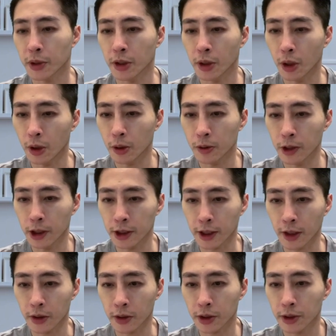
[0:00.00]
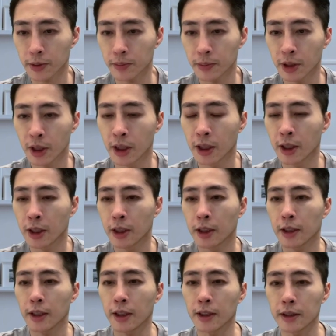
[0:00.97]
I'll just put O as outcome.
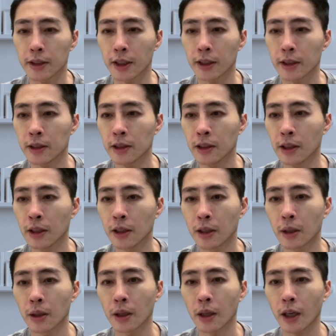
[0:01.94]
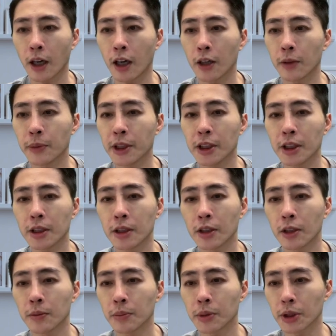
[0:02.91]
And then, how
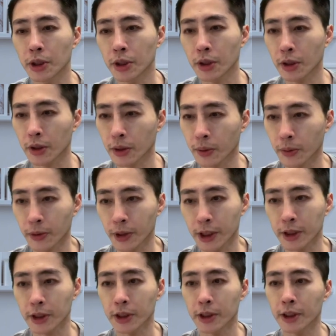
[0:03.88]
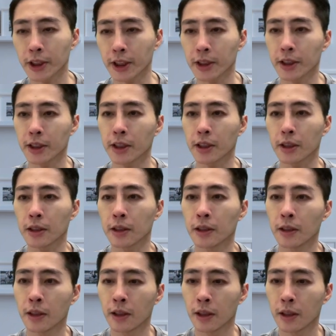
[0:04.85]
many numbers are greater than
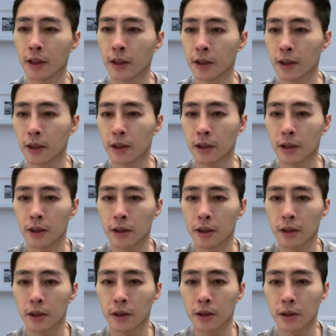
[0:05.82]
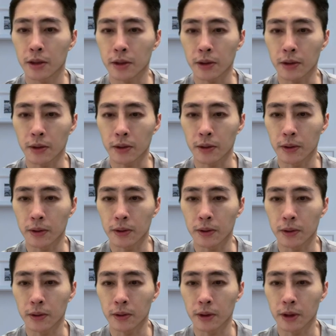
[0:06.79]
10?
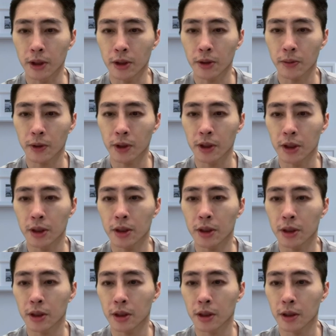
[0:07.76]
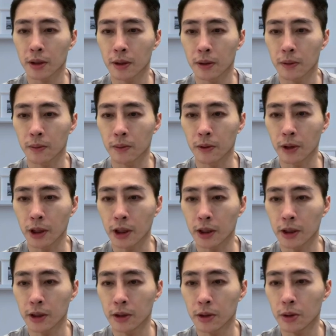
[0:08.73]
So this one is
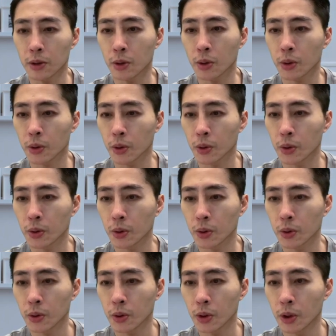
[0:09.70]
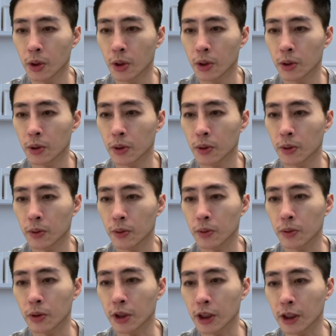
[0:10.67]
1, 2,
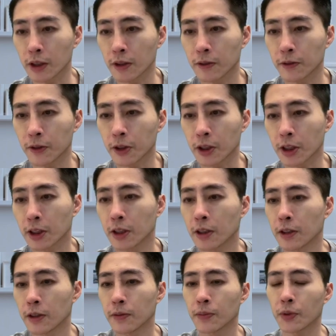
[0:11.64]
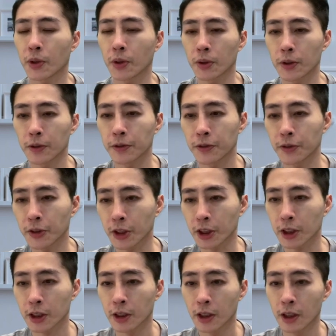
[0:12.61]
3, 4. Total
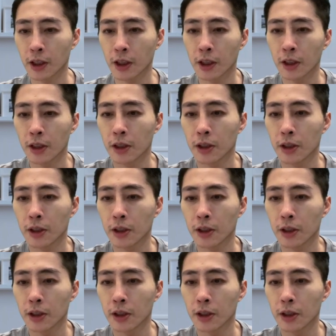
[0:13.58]
of 4.